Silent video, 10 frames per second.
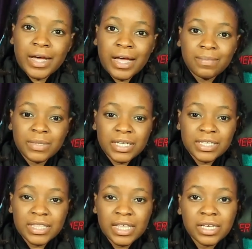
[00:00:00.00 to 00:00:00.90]
I'm
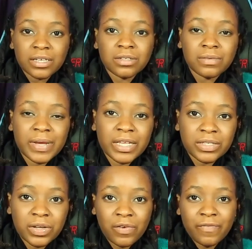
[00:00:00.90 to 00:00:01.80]
just thinking to
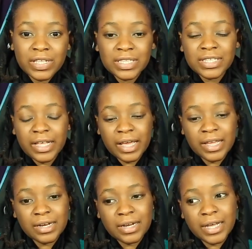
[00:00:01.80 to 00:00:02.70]
myself and
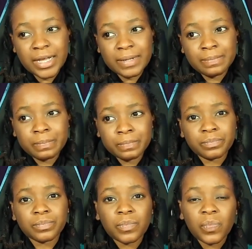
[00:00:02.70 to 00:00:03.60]
saying um,
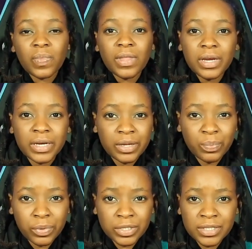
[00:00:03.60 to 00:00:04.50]
he
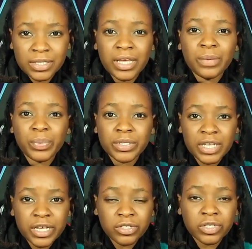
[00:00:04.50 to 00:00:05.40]
was he
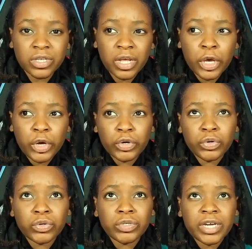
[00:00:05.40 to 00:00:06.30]
possessed
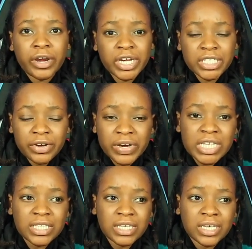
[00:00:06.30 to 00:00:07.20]
good
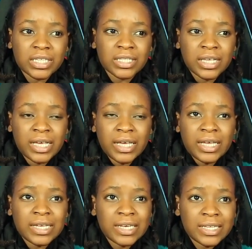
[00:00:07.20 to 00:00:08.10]
characteristics
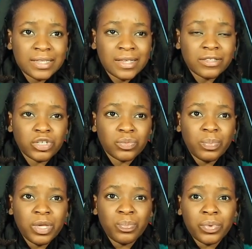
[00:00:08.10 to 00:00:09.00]
he listens to
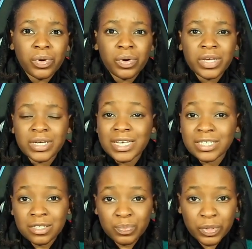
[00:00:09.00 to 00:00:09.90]
people he
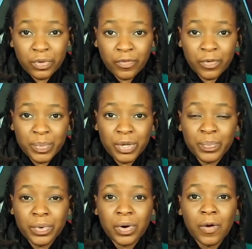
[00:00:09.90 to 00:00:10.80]
doesn't speak over
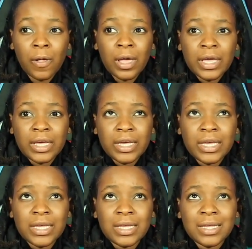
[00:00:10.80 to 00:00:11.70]
people
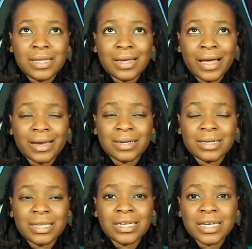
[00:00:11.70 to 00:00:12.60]
he
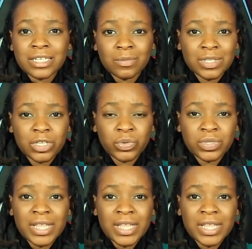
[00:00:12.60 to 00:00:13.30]
had leadership skills